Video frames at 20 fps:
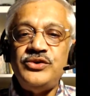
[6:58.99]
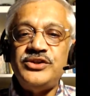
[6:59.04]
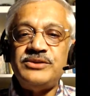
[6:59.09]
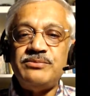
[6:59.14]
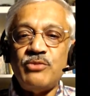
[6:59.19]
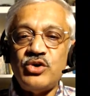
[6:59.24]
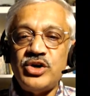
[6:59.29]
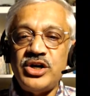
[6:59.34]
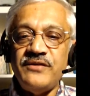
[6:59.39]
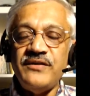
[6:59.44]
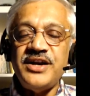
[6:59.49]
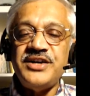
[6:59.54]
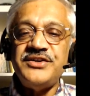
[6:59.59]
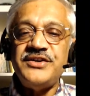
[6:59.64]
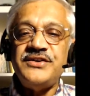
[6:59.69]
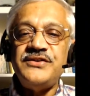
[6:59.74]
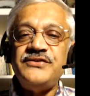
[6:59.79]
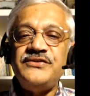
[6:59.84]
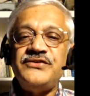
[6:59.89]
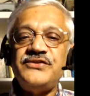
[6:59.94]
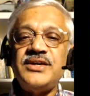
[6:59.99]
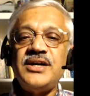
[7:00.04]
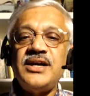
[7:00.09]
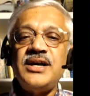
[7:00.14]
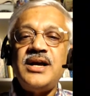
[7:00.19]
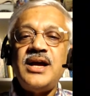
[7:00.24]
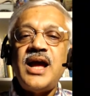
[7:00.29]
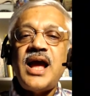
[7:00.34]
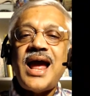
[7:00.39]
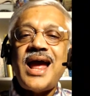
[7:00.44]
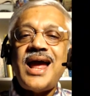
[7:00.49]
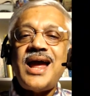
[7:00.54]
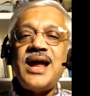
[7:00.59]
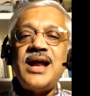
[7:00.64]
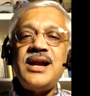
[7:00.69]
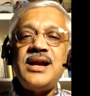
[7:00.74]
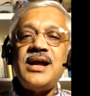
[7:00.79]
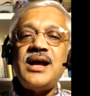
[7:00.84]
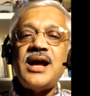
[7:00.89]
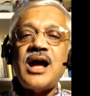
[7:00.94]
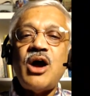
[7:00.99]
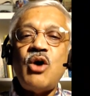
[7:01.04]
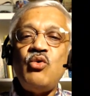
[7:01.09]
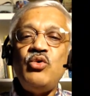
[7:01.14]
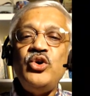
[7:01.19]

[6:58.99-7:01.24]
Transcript: motivations, and how you